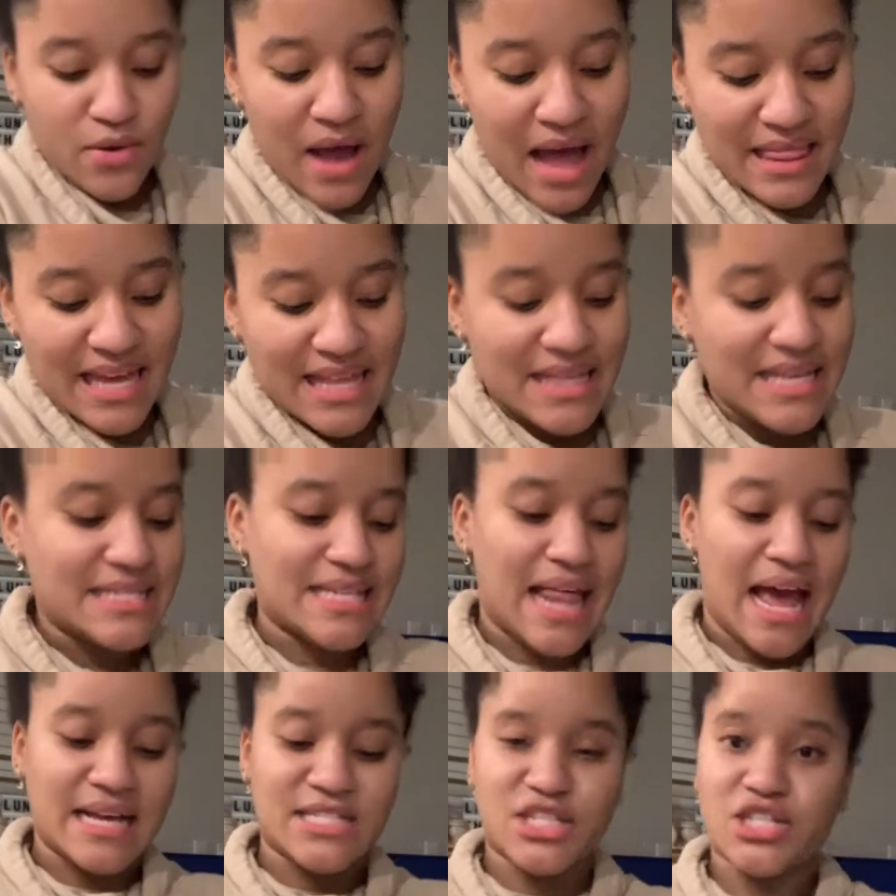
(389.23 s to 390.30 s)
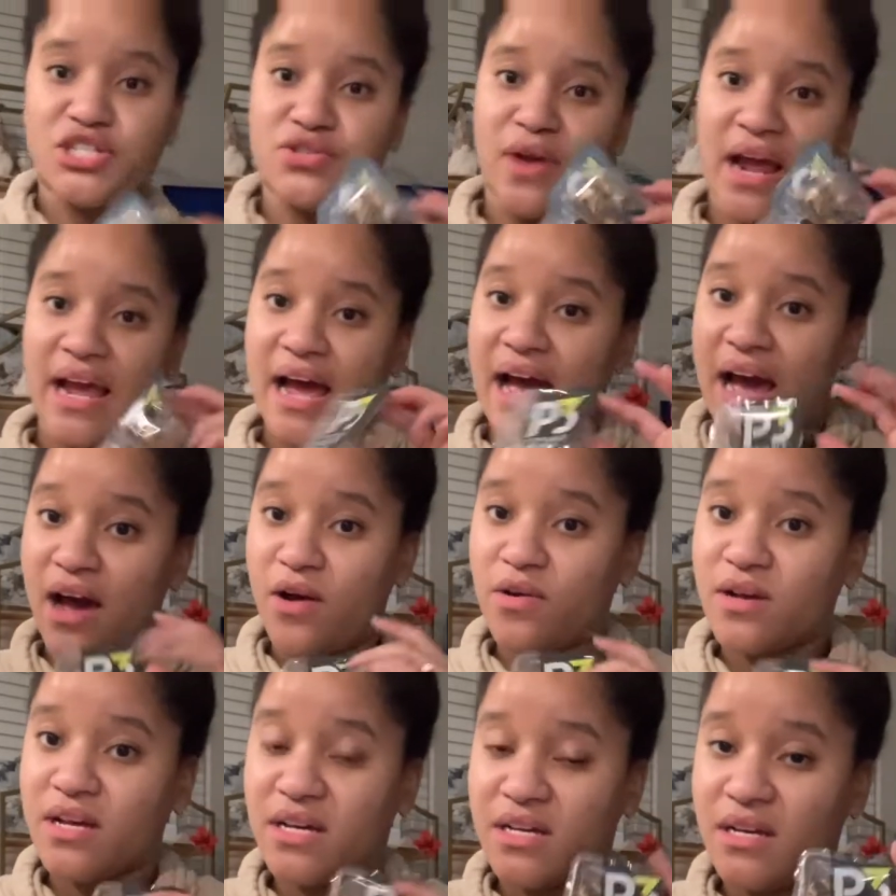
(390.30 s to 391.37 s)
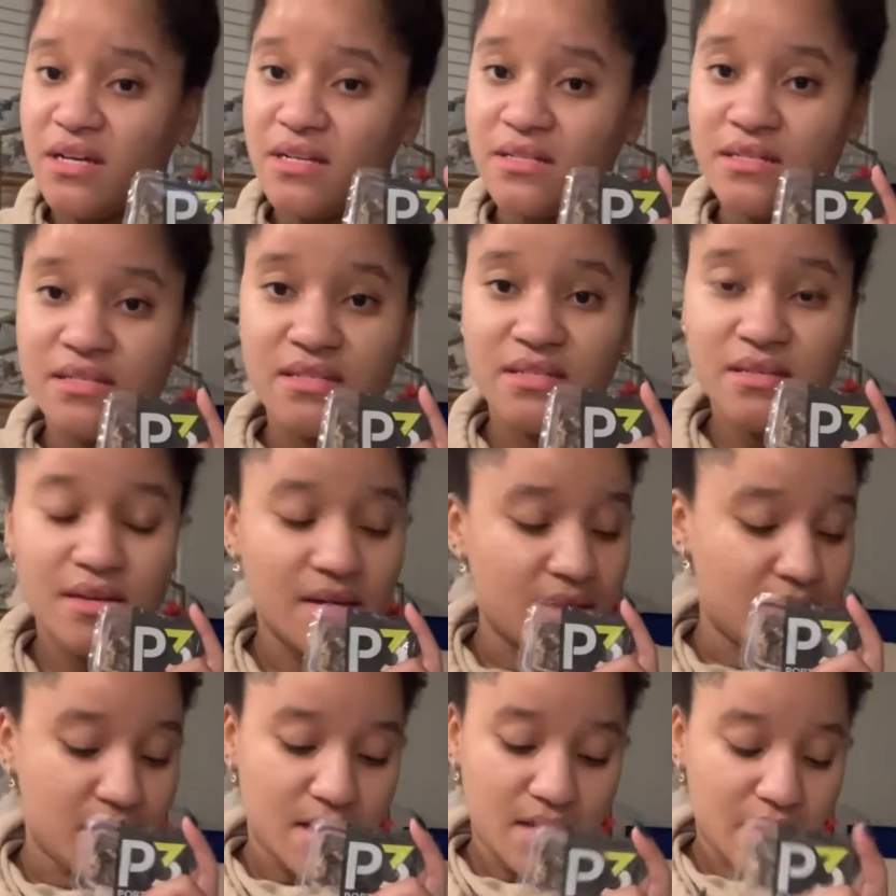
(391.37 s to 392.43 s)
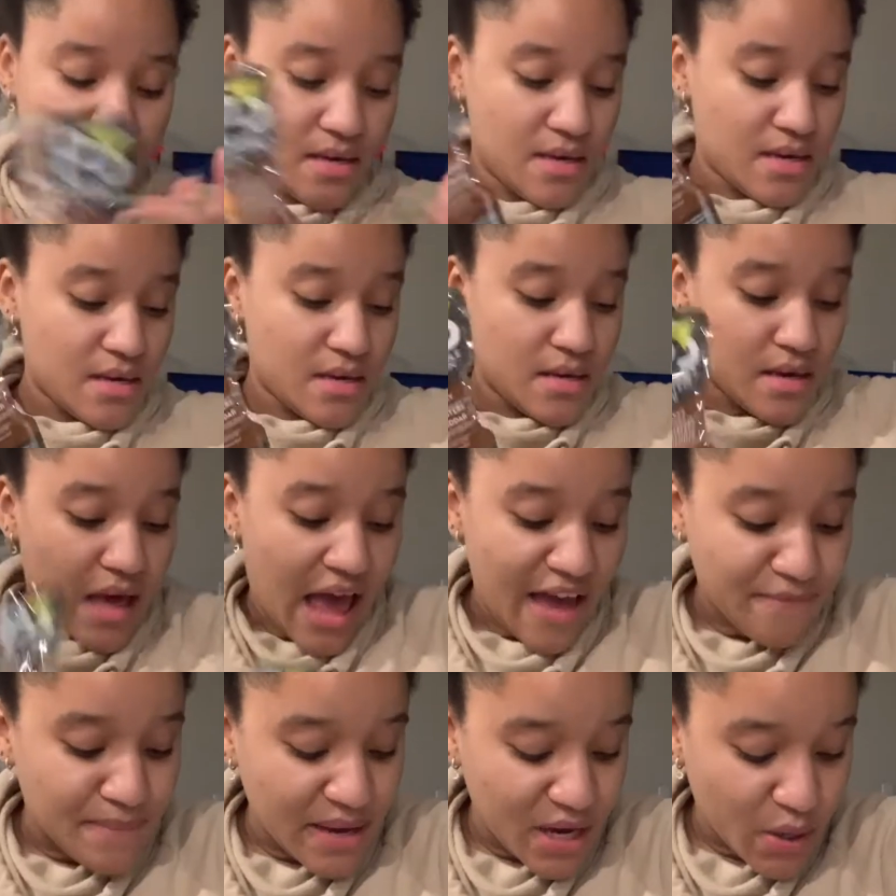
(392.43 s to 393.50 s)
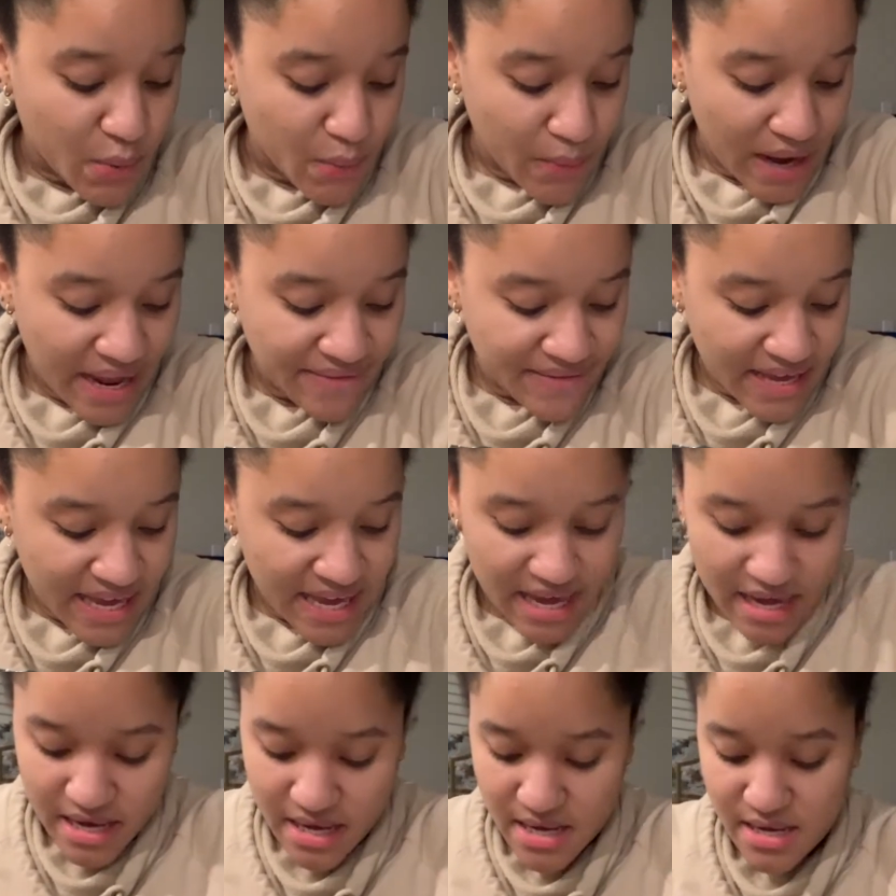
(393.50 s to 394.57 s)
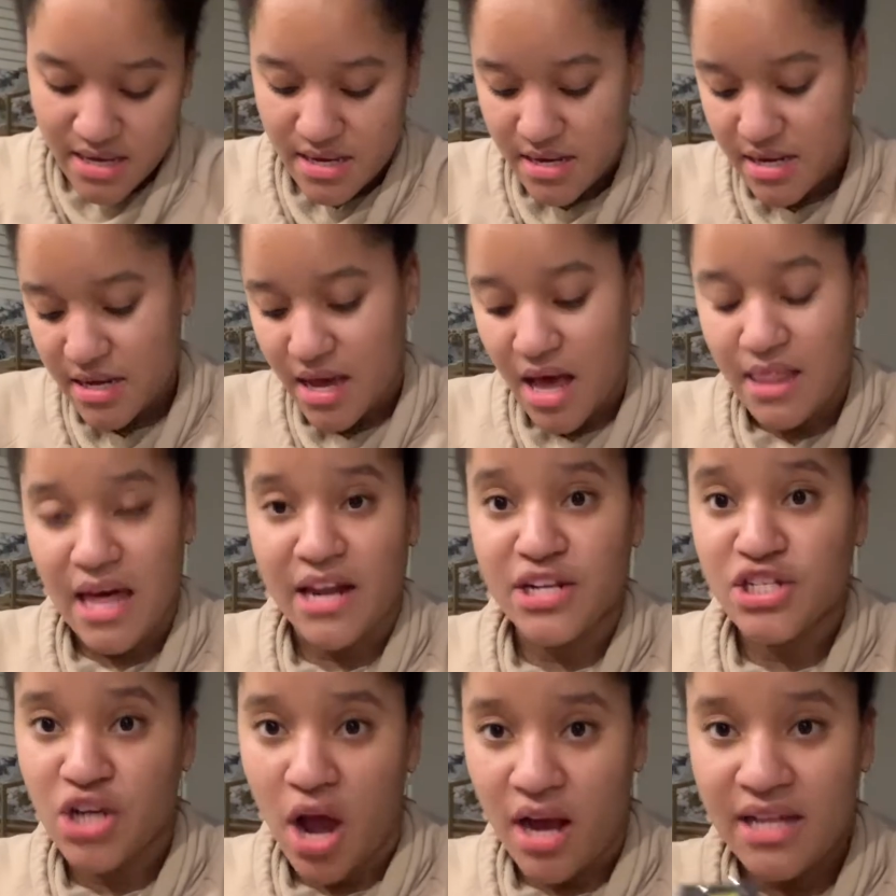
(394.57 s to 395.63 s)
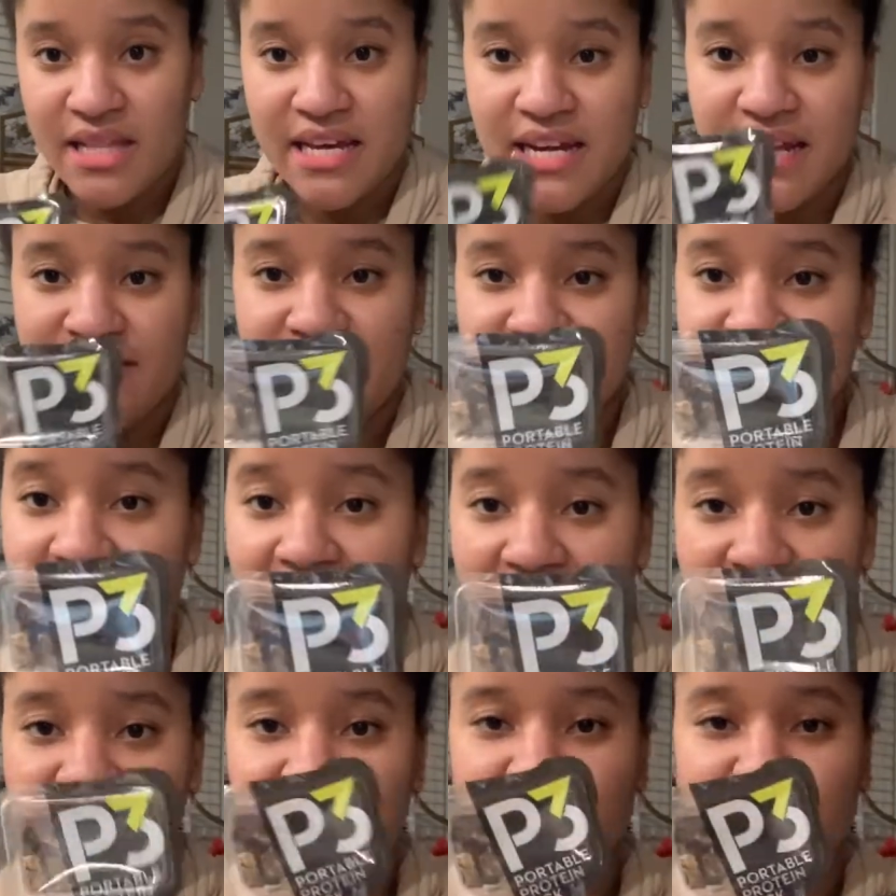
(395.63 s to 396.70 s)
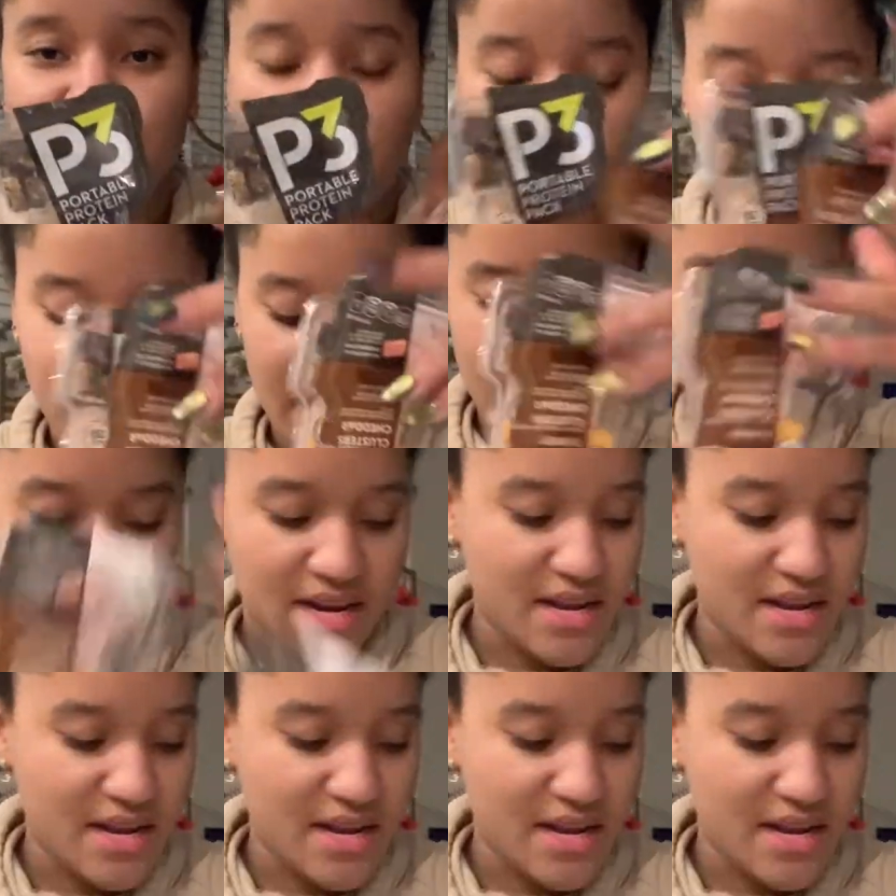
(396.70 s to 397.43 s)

got like these snacks to try out because I've been craving a lot of chocolate and this has the chocolate.